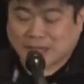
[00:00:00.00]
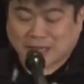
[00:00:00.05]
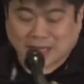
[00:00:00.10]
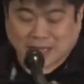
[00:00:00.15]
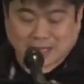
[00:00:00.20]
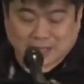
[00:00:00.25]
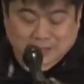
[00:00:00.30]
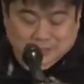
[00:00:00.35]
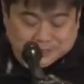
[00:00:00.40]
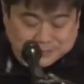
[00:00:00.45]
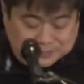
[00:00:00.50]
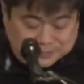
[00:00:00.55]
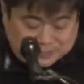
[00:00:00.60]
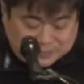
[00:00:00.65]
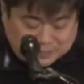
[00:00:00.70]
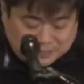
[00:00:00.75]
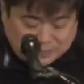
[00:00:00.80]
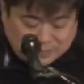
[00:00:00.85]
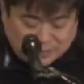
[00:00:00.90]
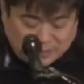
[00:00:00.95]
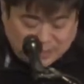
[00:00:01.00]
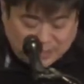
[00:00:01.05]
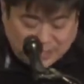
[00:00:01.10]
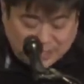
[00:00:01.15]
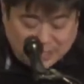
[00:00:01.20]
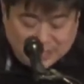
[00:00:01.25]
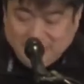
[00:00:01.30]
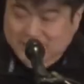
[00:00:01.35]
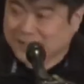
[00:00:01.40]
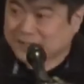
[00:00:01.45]
And
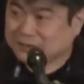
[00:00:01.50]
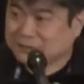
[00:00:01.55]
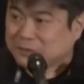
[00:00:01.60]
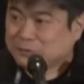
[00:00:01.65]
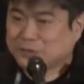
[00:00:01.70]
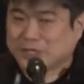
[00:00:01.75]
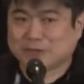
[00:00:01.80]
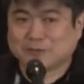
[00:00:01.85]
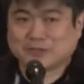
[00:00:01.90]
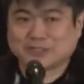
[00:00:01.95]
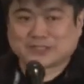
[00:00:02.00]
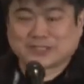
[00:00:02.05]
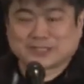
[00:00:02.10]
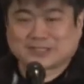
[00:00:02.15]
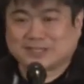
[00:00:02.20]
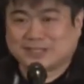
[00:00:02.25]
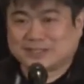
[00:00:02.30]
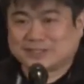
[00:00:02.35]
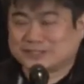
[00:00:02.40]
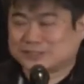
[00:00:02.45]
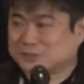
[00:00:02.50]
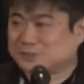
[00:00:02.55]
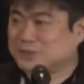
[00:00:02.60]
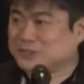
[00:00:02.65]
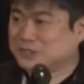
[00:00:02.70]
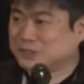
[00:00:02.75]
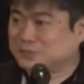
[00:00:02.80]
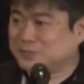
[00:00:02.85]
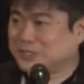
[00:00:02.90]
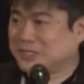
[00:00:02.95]
we're technologists.
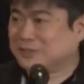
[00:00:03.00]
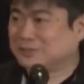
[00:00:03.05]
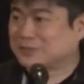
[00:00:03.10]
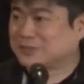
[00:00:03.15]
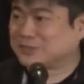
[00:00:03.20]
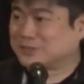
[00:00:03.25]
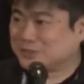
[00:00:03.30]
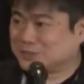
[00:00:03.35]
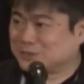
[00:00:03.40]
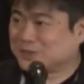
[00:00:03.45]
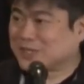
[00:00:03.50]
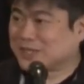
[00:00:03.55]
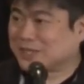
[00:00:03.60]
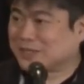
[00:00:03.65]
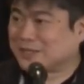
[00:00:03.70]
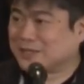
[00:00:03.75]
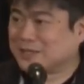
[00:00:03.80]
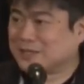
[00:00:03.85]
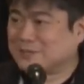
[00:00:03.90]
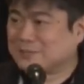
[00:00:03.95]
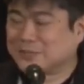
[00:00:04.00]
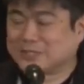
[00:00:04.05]
We should be able to do that.